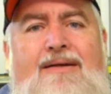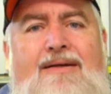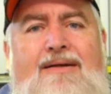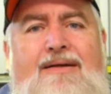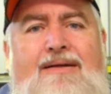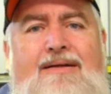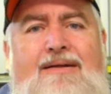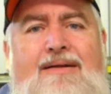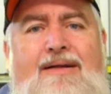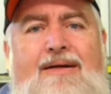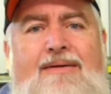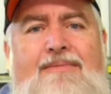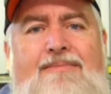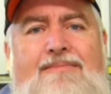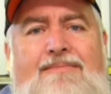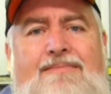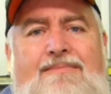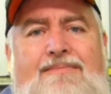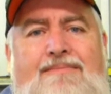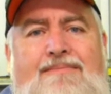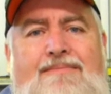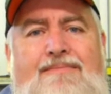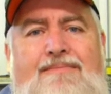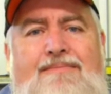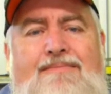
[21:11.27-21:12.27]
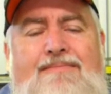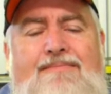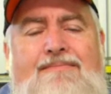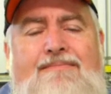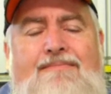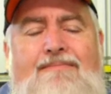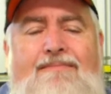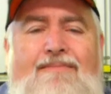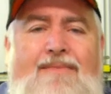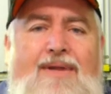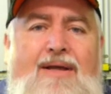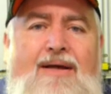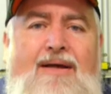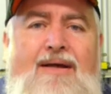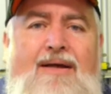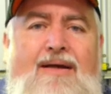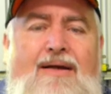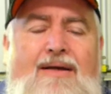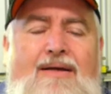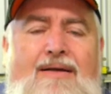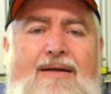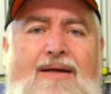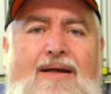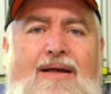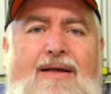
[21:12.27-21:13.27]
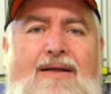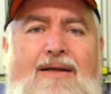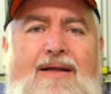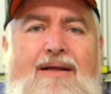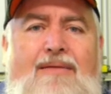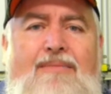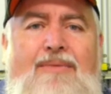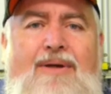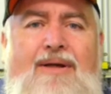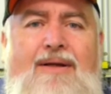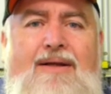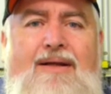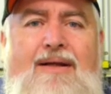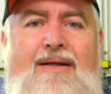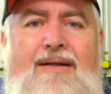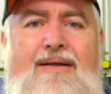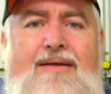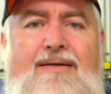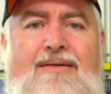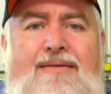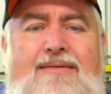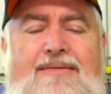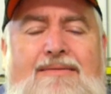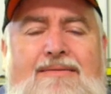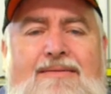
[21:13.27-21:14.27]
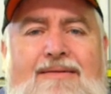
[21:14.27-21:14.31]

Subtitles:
and yeah, that'll be another